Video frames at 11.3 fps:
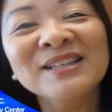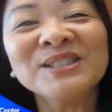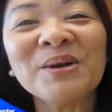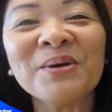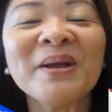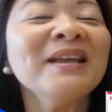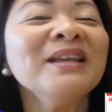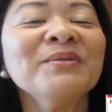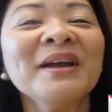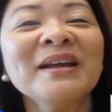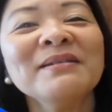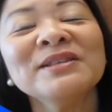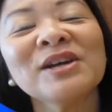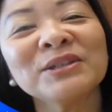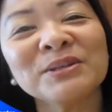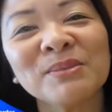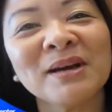So anyway,
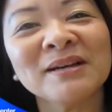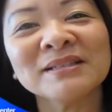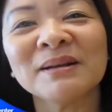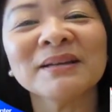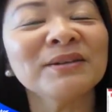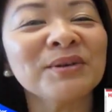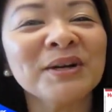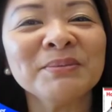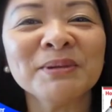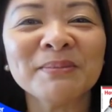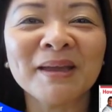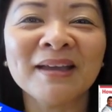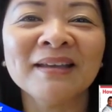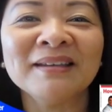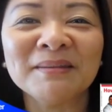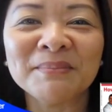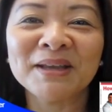Dr. Moz, an incredible
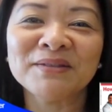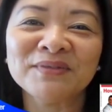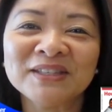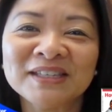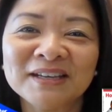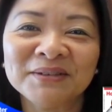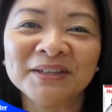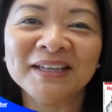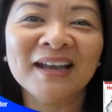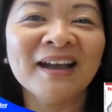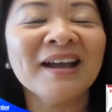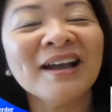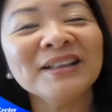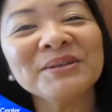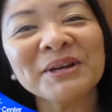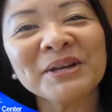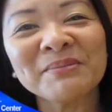man, a man of integrity. I
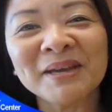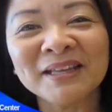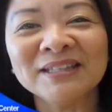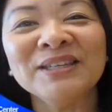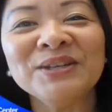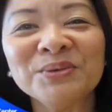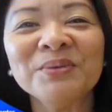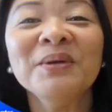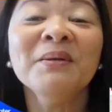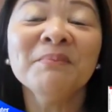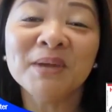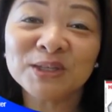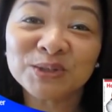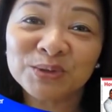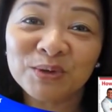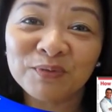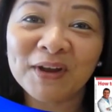highly recommend you make
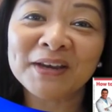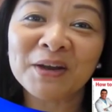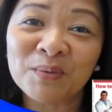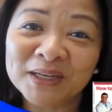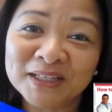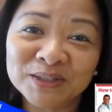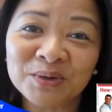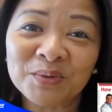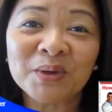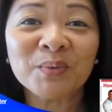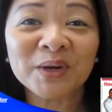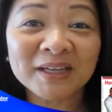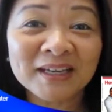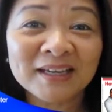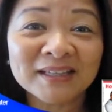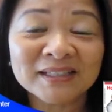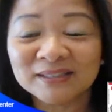sure you find out what he's doing, where he
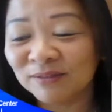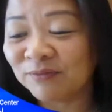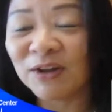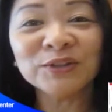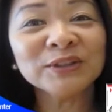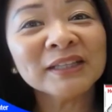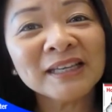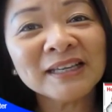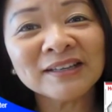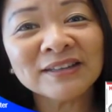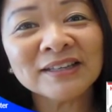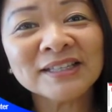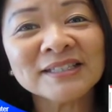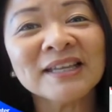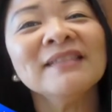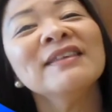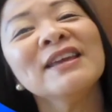is, follow the link in this,
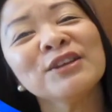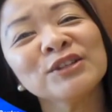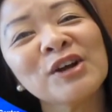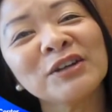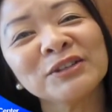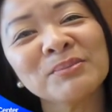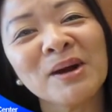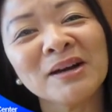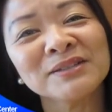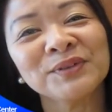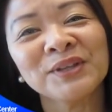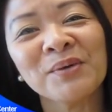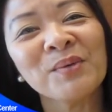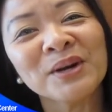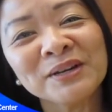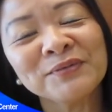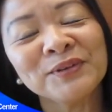and thank you, Dr. Moz, for that
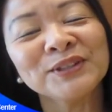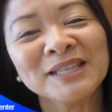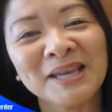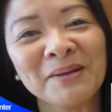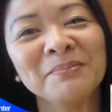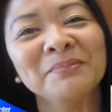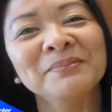wonderful tip.